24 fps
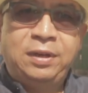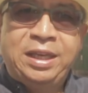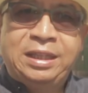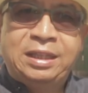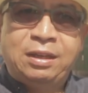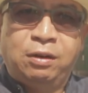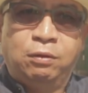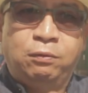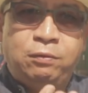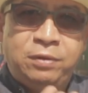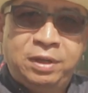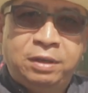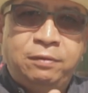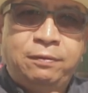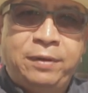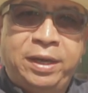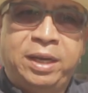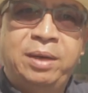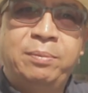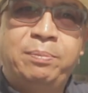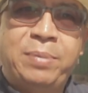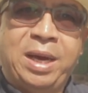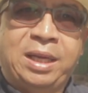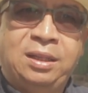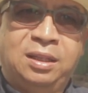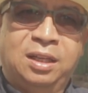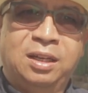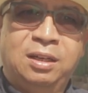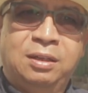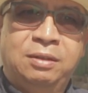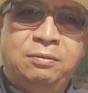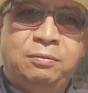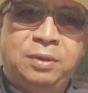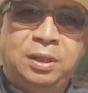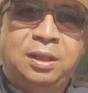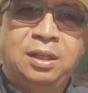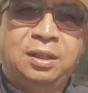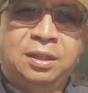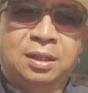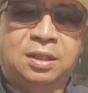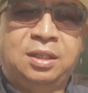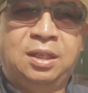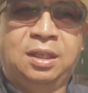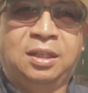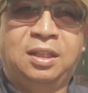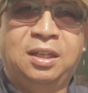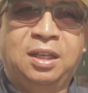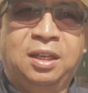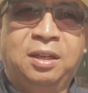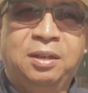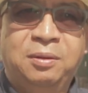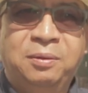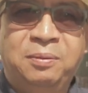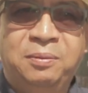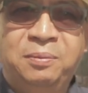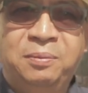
interweaving pattern within the city.